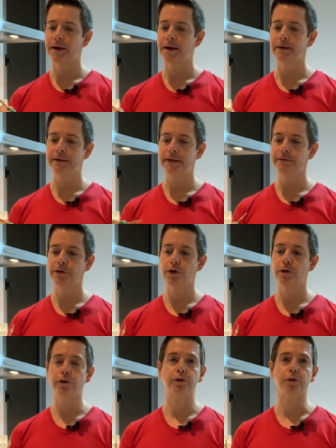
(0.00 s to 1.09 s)
I, even though
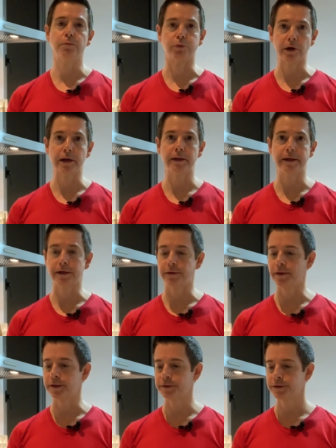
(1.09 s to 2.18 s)
you could bricklink
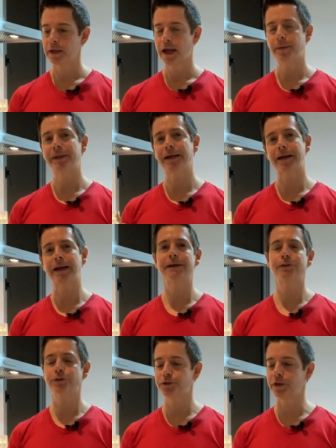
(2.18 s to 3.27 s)
this, I mean, I, I
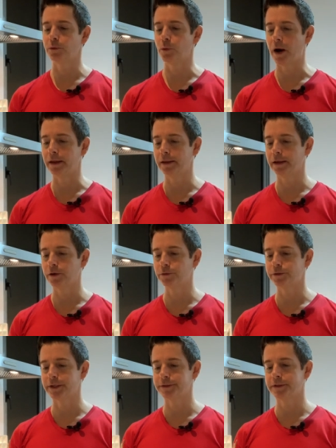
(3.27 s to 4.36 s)
understand why LEGO
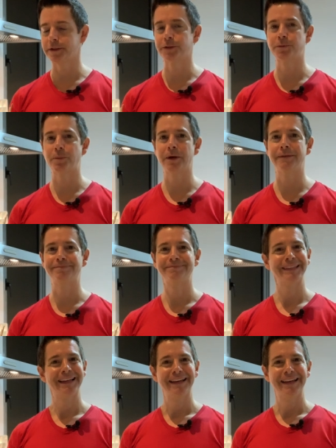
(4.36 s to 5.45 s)
does this, but
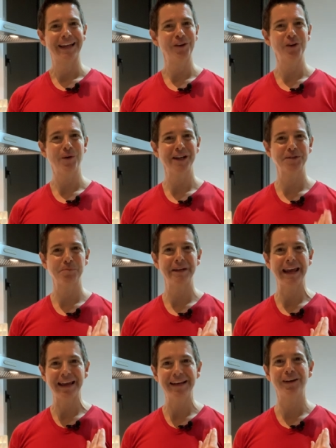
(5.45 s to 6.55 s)
I don't know. I spent
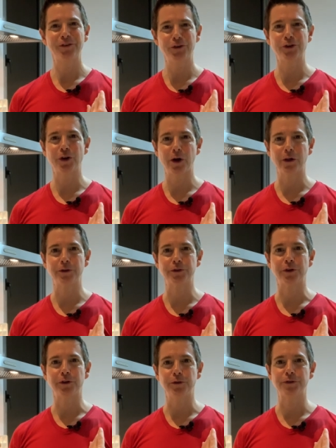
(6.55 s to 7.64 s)
eight hundred dollars
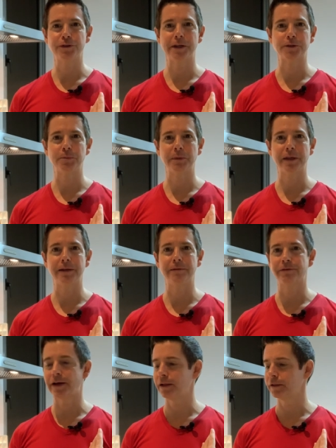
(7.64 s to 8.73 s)
on a UCS Millennium
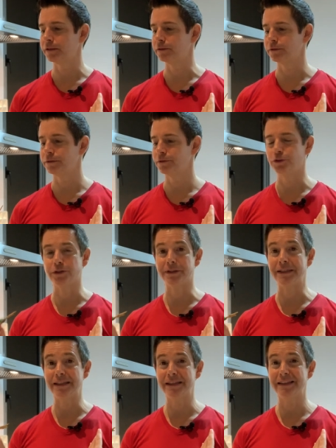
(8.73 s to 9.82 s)
Falcon. Do
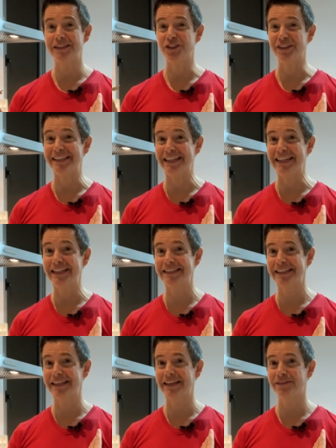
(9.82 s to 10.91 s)
you do you need
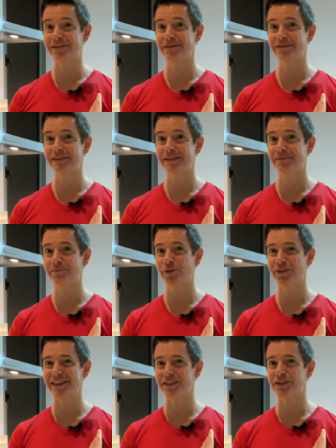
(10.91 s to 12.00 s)
to give
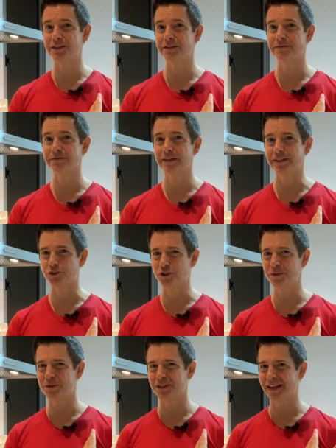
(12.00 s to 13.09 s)
put these in like
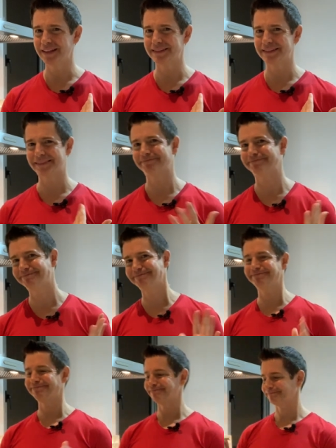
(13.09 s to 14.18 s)
cheap sets? Mm.